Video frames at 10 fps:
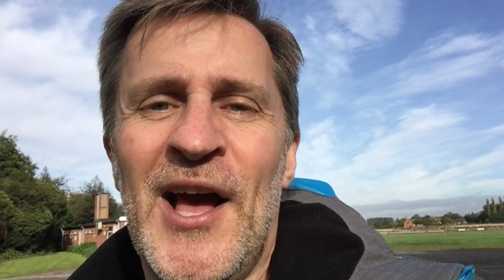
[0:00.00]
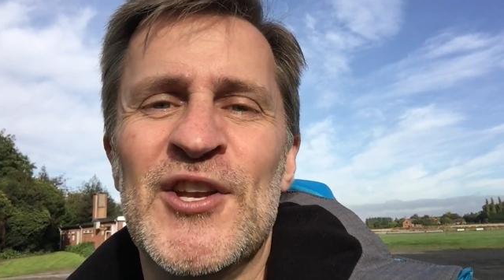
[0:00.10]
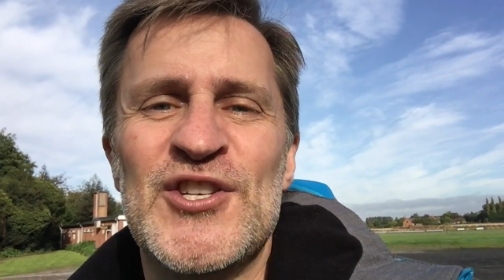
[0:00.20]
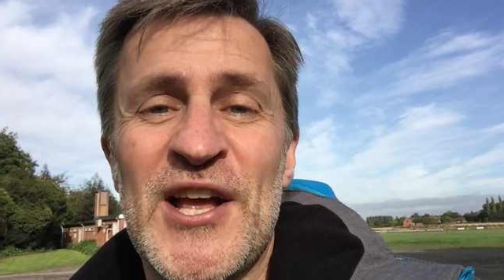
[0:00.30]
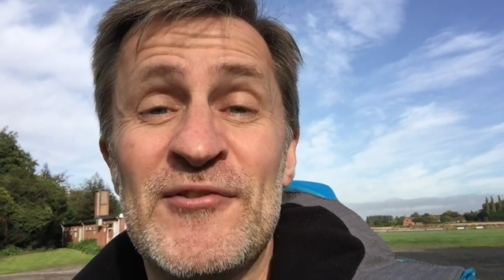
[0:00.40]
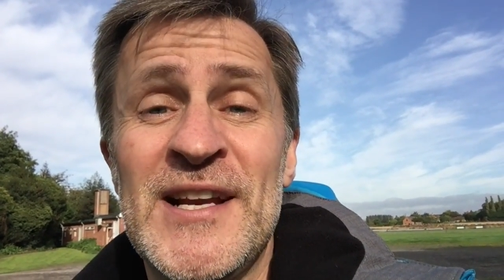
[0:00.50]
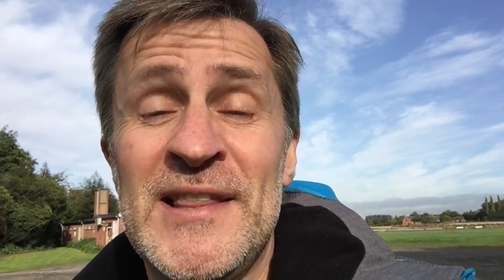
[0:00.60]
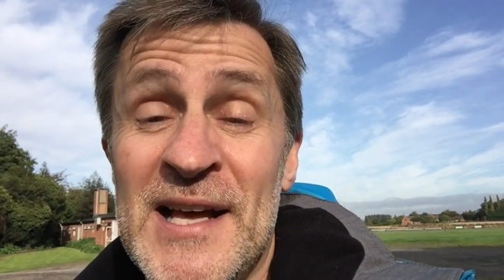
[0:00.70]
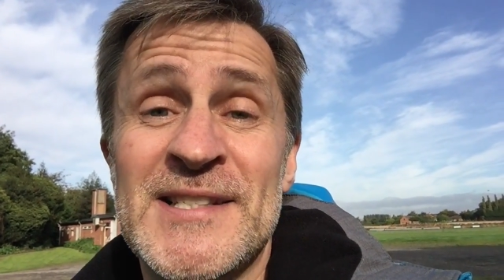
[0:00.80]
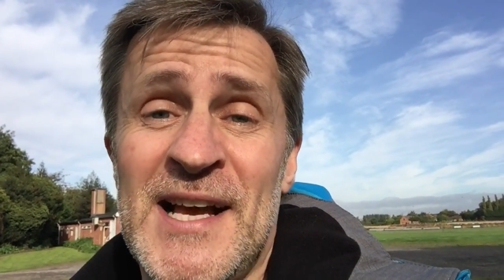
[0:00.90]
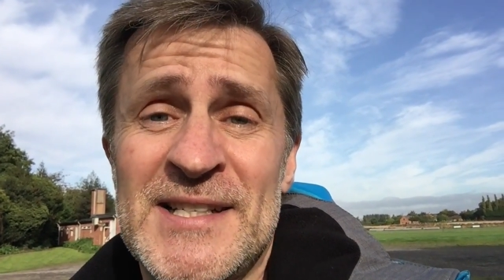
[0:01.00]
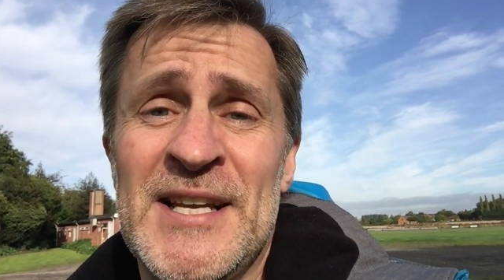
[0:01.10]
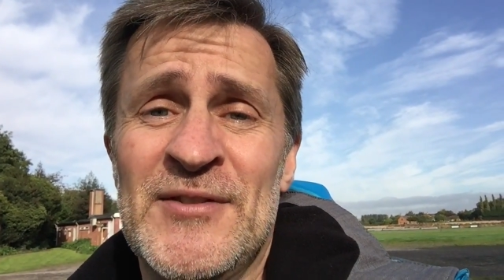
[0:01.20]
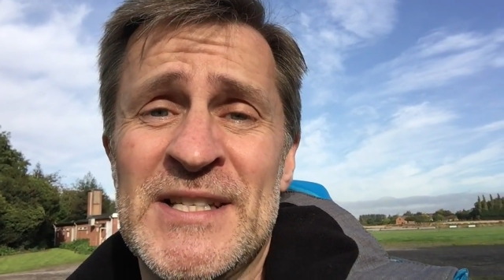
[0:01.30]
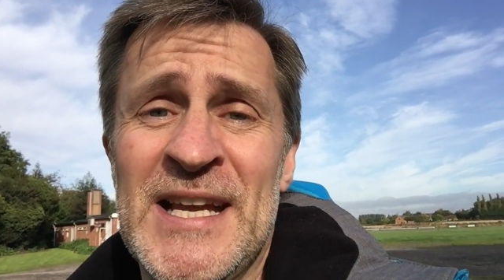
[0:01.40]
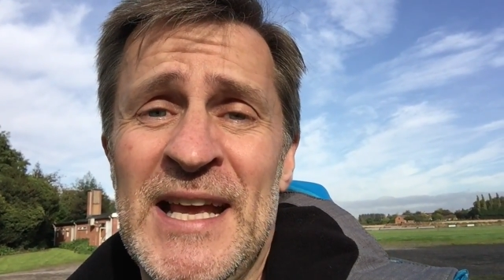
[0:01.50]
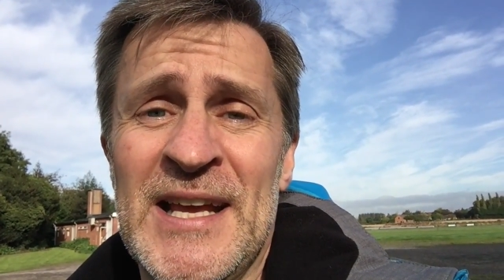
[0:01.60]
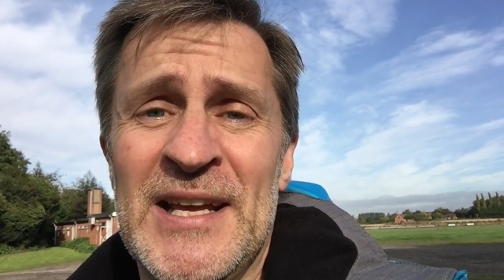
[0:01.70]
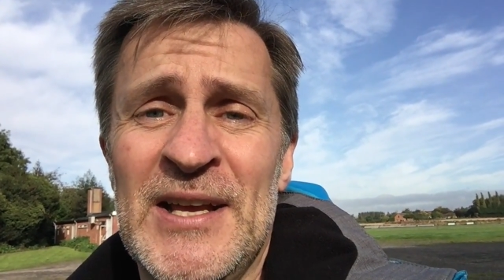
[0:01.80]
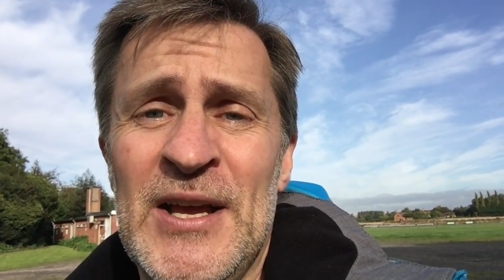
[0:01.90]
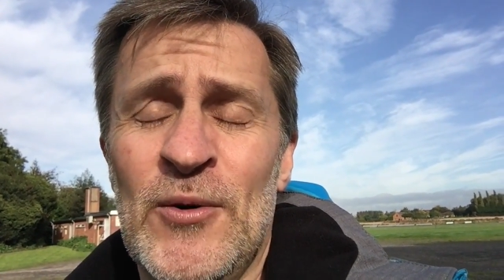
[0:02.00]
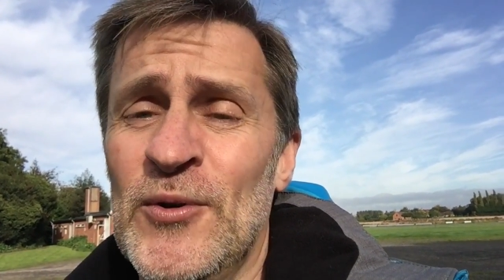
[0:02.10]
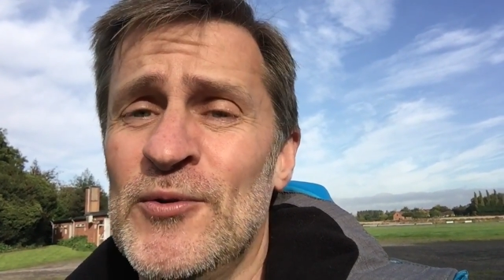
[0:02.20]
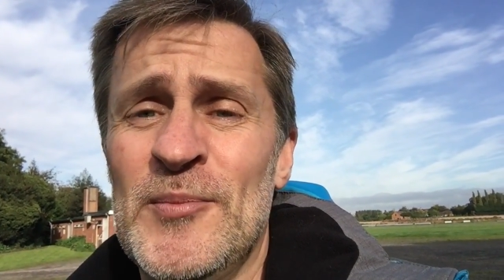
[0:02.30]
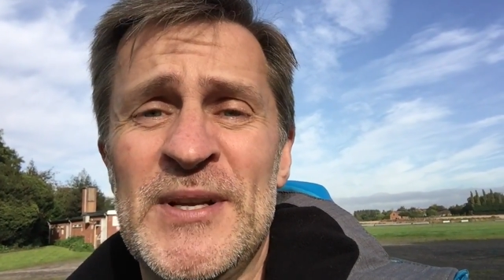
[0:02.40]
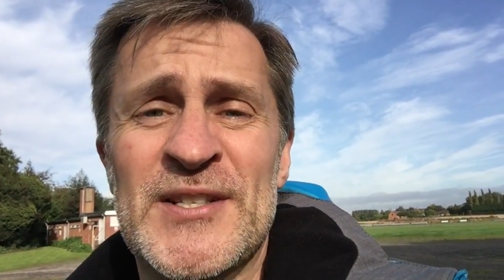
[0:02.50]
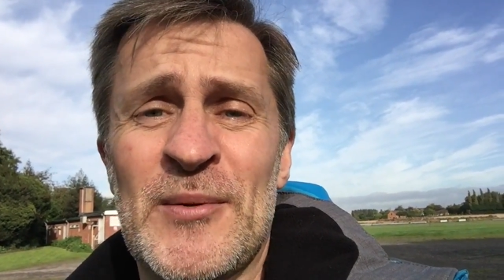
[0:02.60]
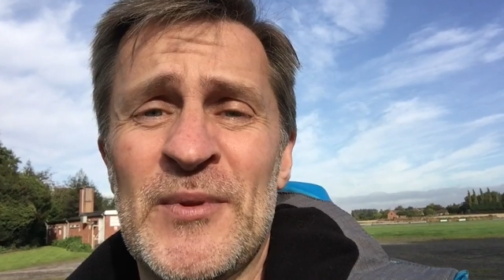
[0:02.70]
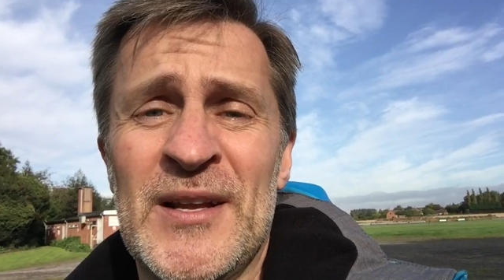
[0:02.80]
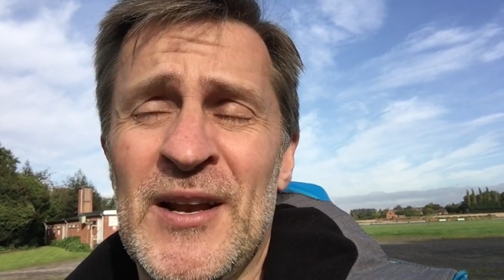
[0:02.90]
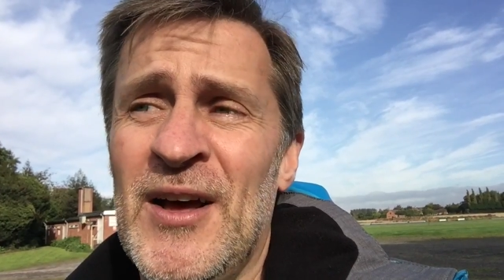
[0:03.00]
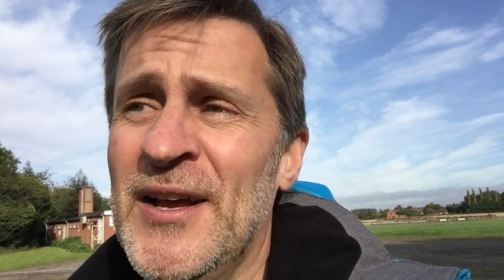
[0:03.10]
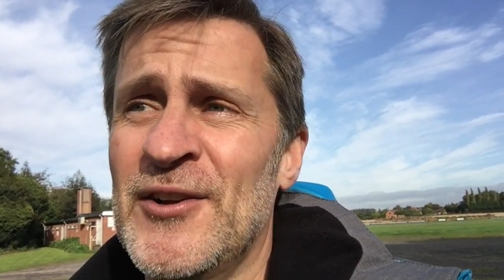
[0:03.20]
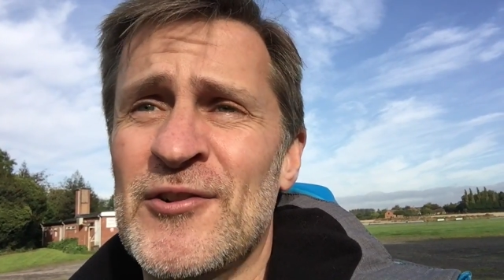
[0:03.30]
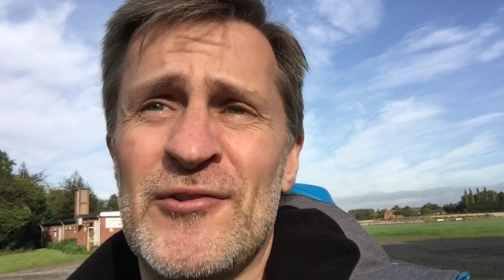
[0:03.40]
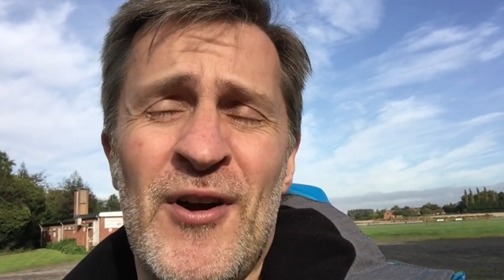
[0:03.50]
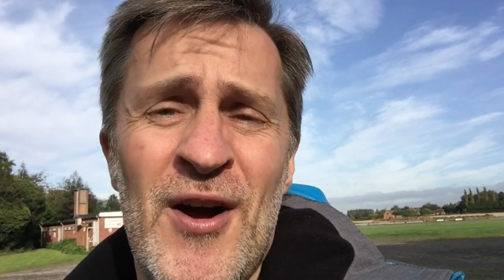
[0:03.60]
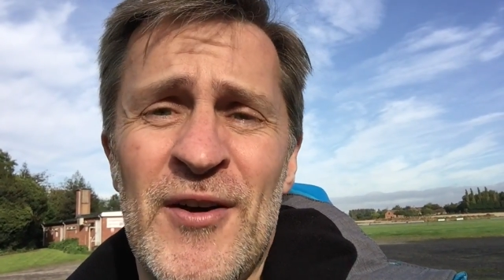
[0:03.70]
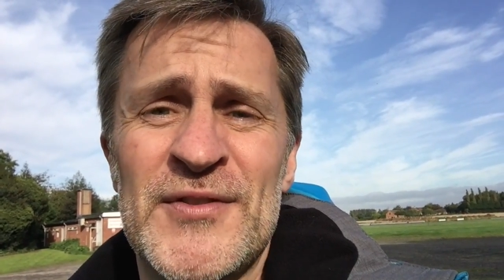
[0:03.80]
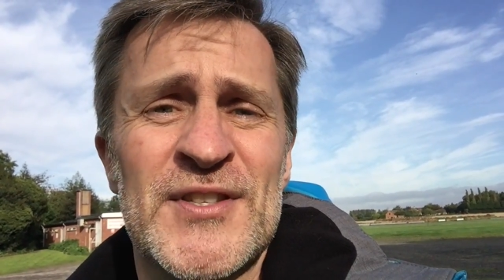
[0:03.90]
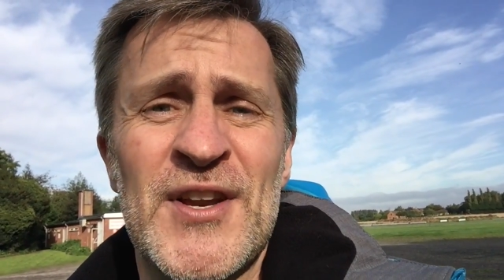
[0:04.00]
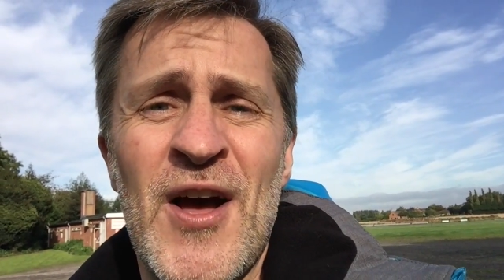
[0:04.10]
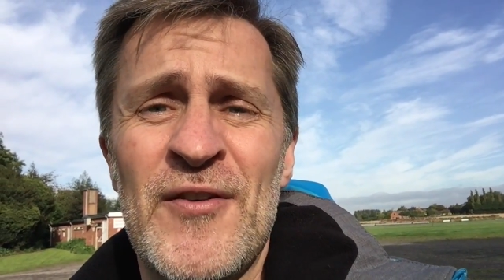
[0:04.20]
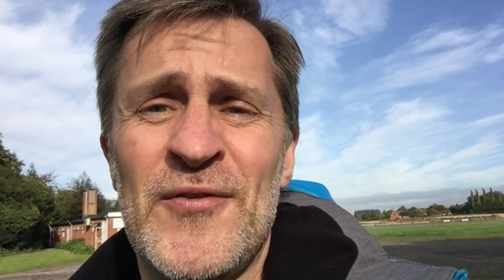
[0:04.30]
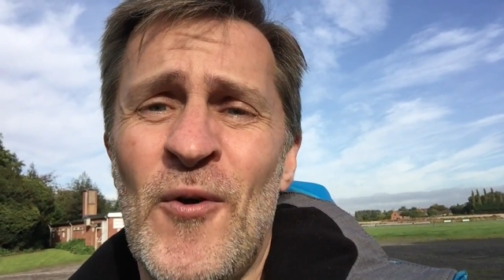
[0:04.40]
And generally that's activity, whether it be something like craft stuff